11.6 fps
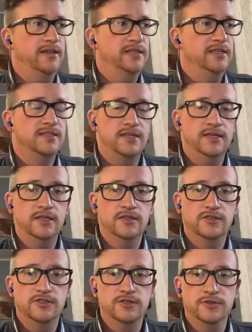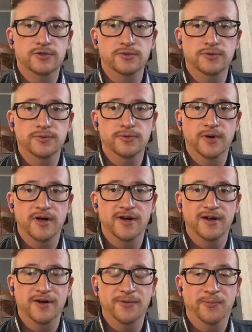leads into
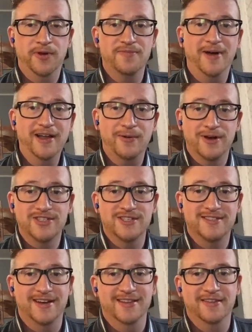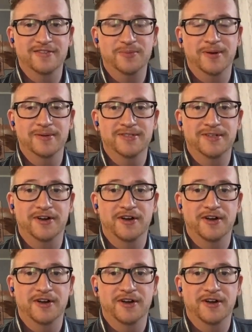one of my questions I'd love to be able to talk